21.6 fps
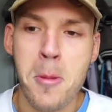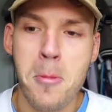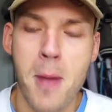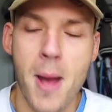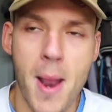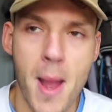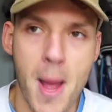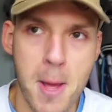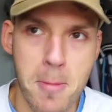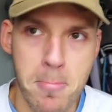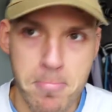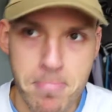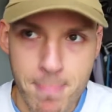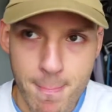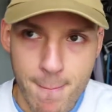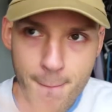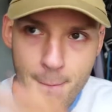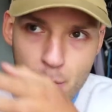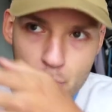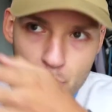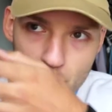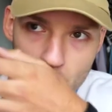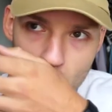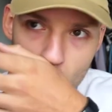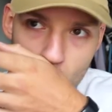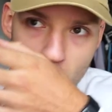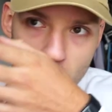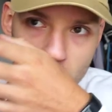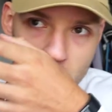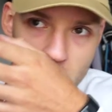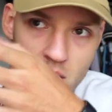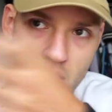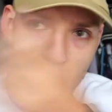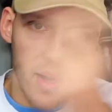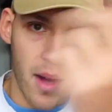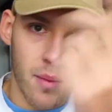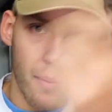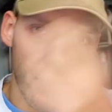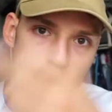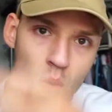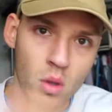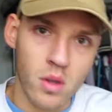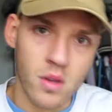And then once that
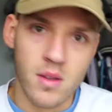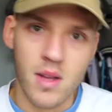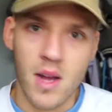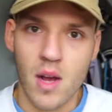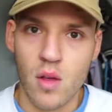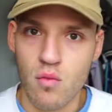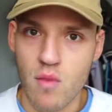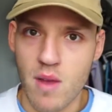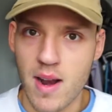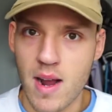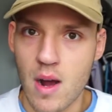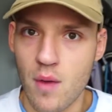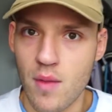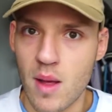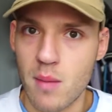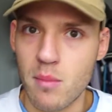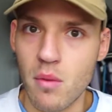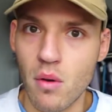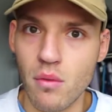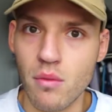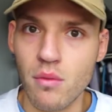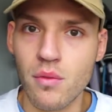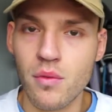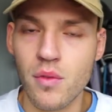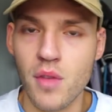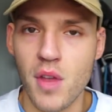has run out that month,